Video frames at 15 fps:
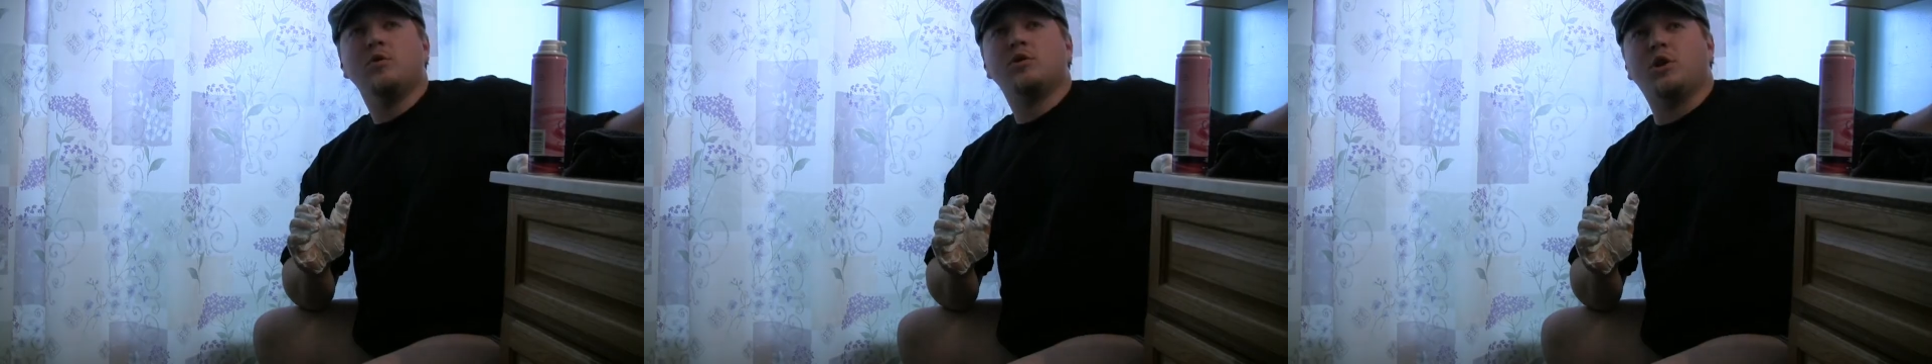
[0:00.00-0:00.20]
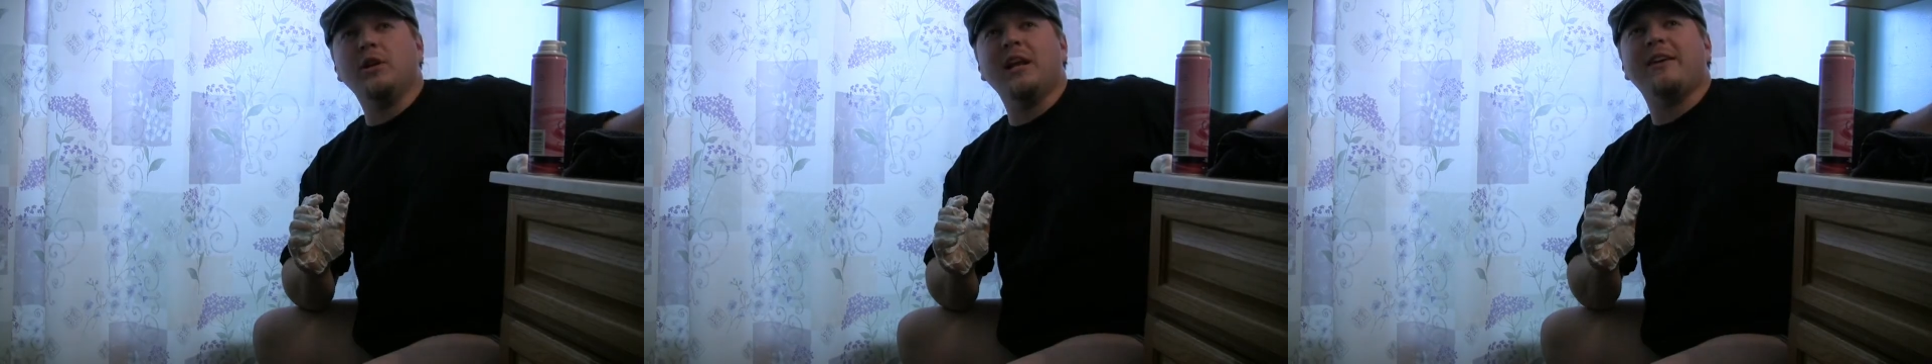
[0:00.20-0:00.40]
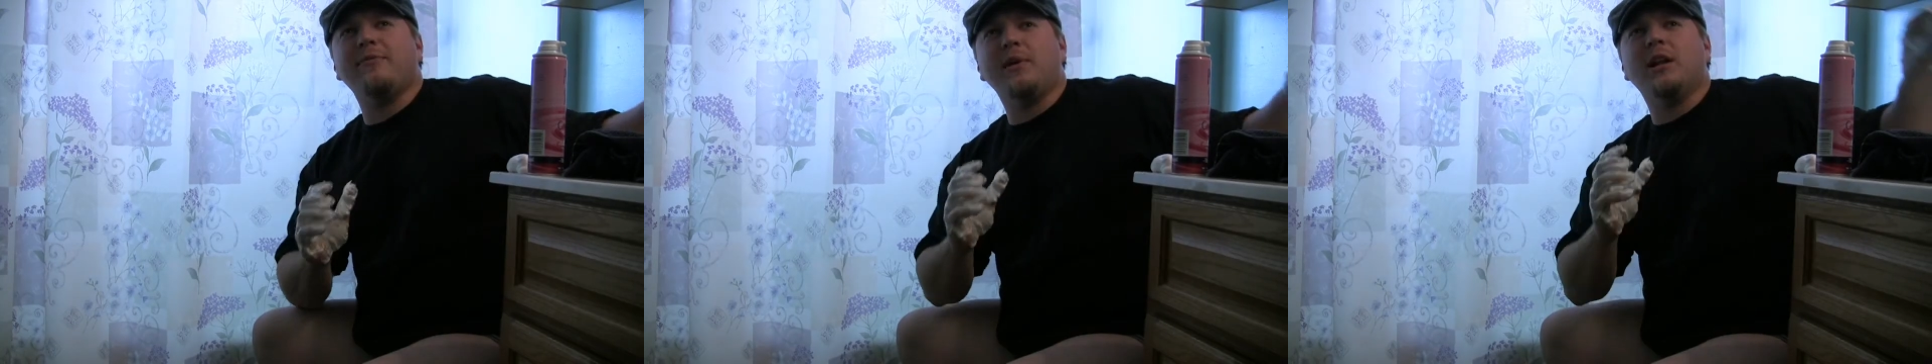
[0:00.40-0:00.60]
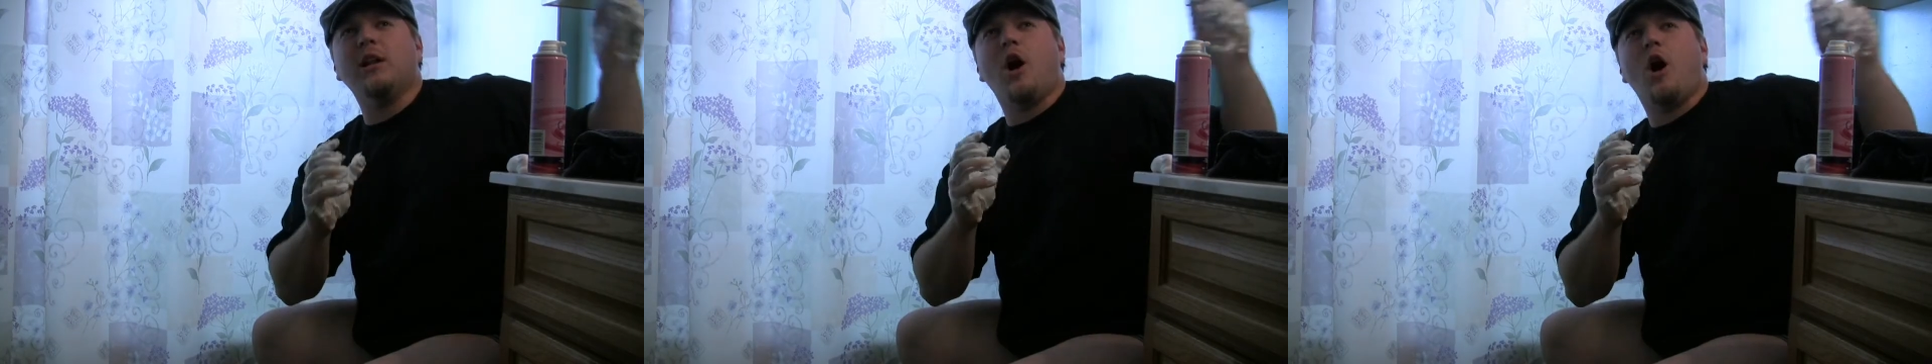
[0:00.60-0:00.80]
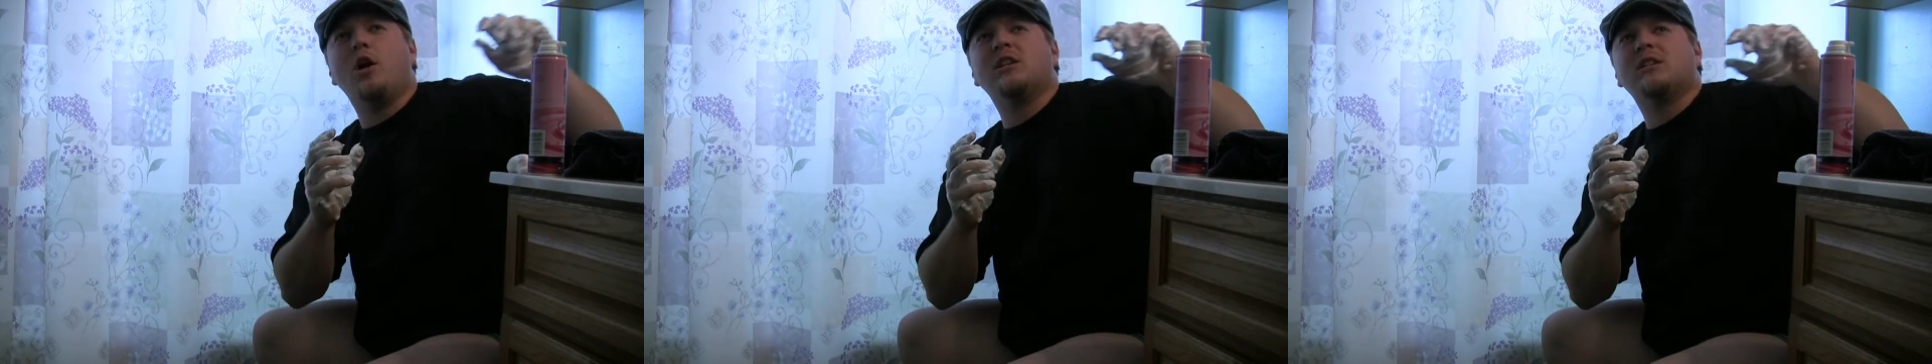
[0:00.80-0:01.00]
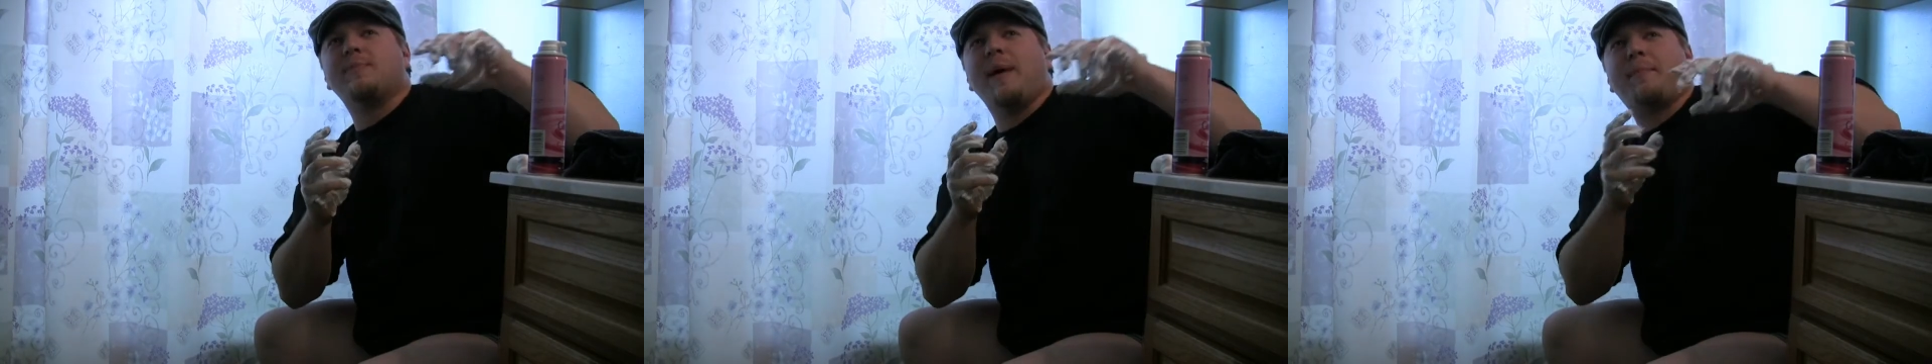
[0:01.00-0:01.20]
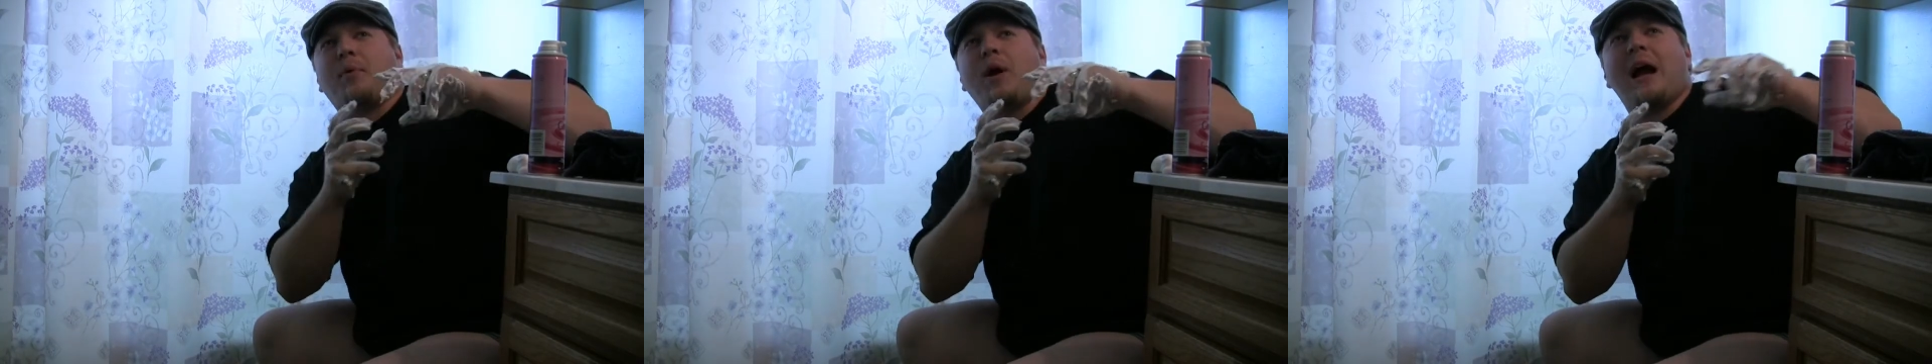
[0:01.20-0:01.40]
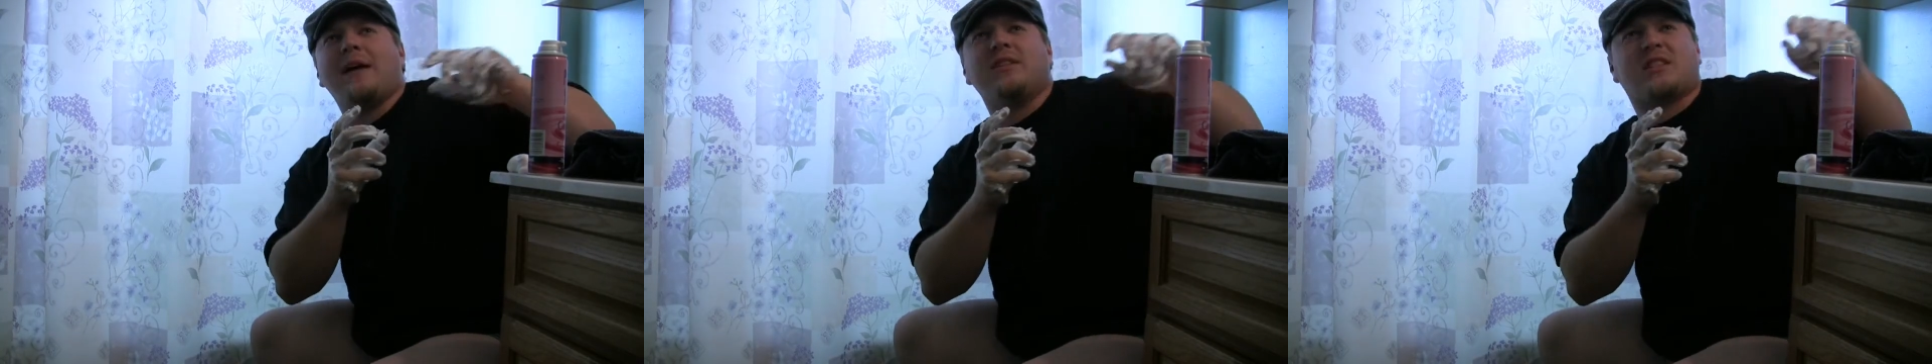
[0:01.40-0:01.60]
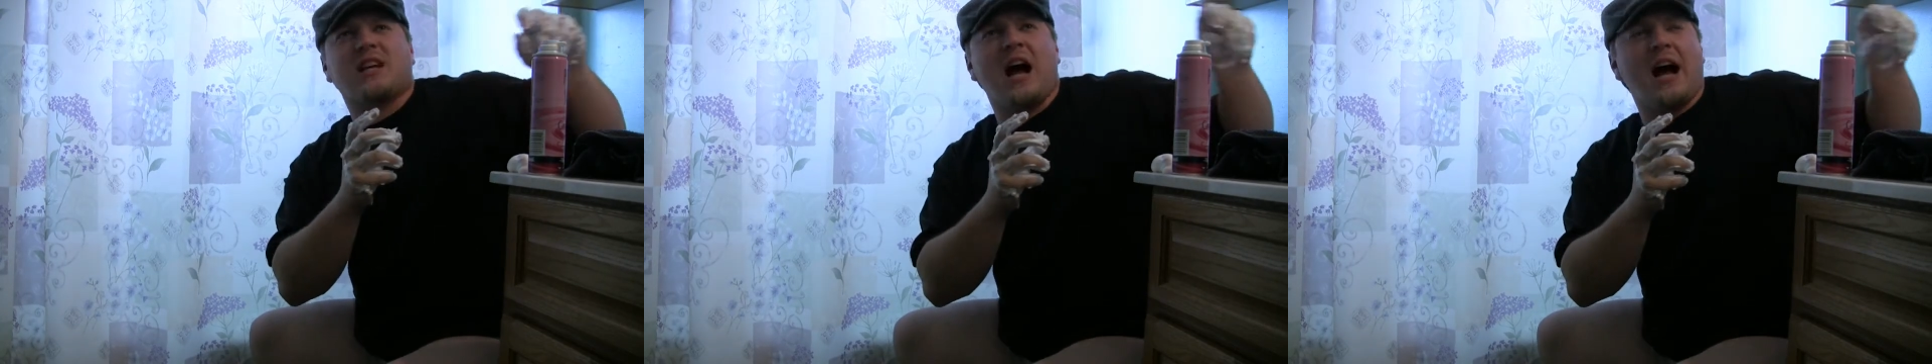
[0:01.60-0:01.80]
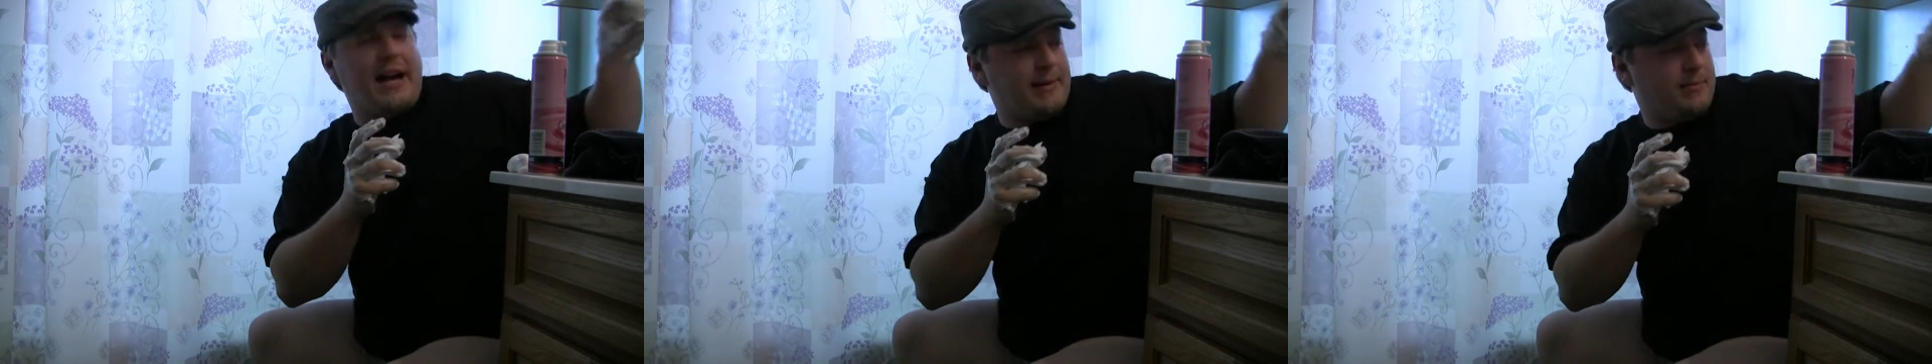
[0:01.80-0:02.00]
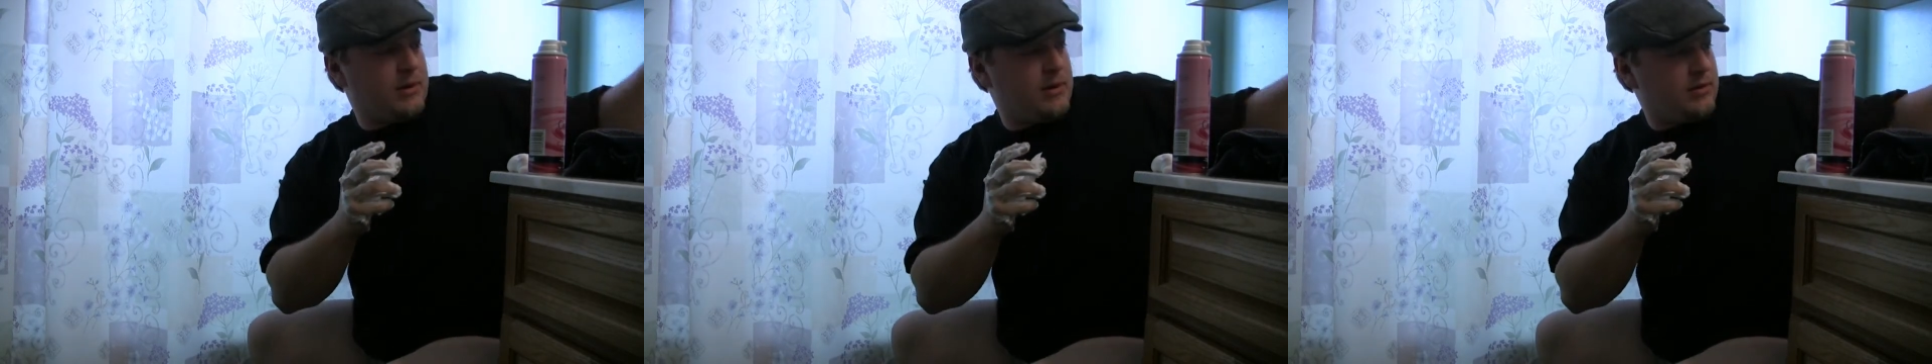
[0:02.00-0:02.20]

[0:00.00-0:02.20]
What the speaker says: You leave me alone! This is my private time!